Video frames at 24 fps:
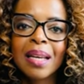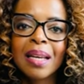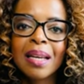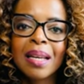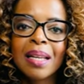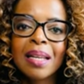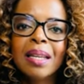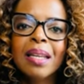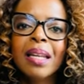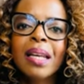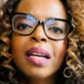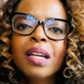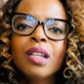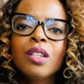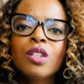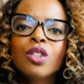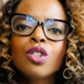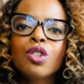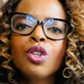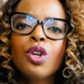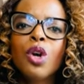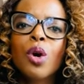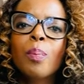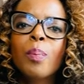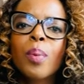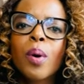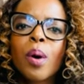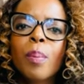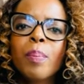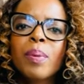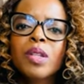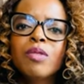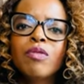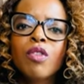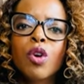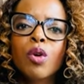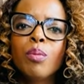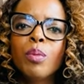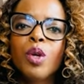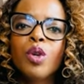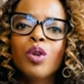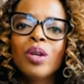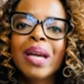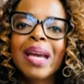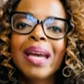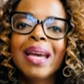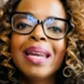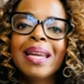Linked to your purpose for
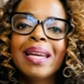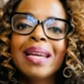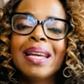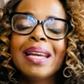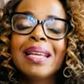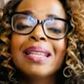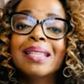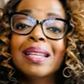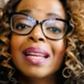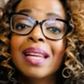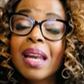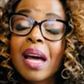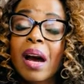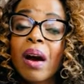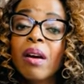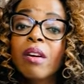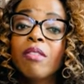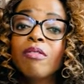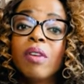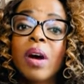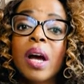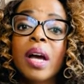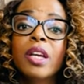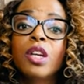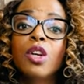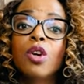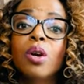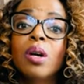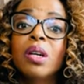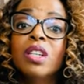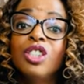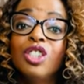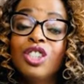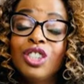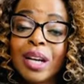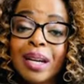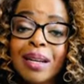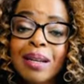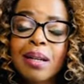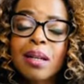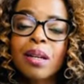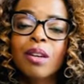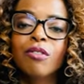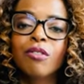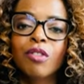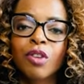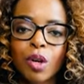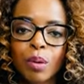communicating is clarifying your agenda
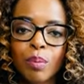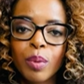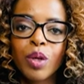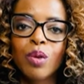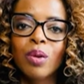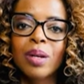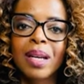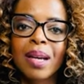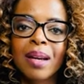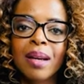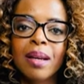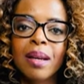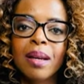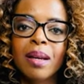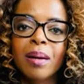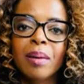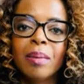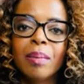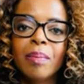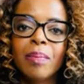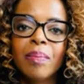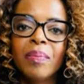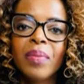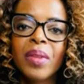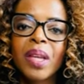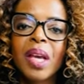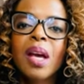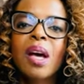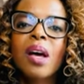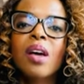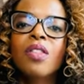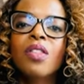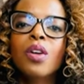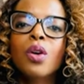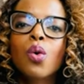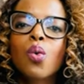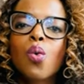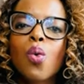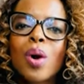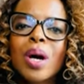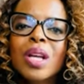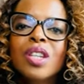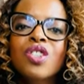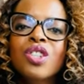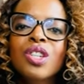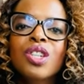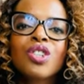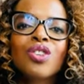for communicating. The
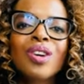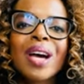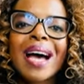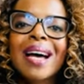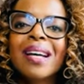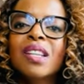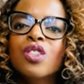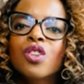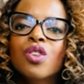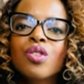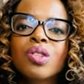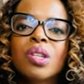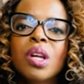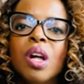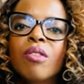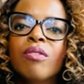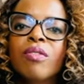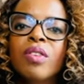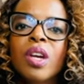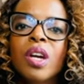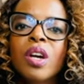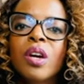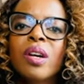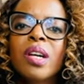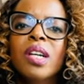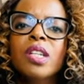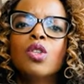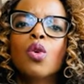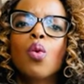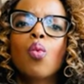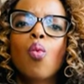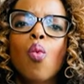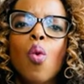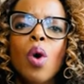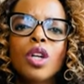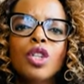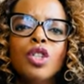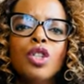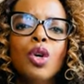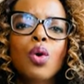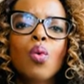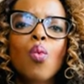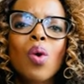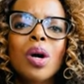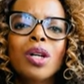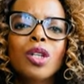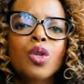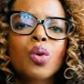question to ask yourself here is, what do you
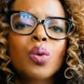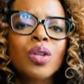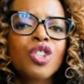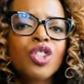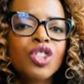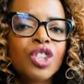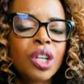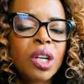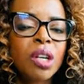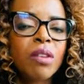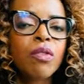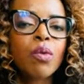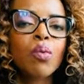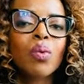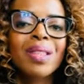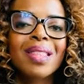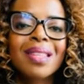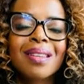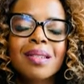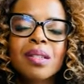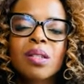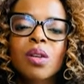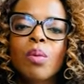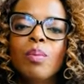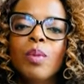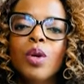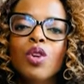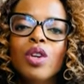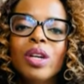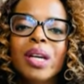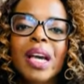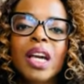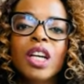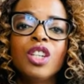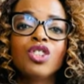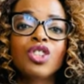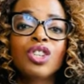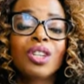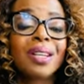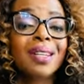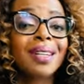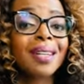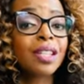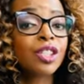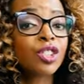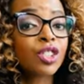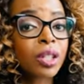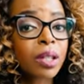want to achieve with this communication
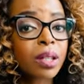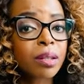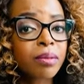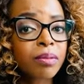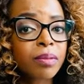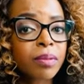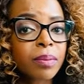initiative?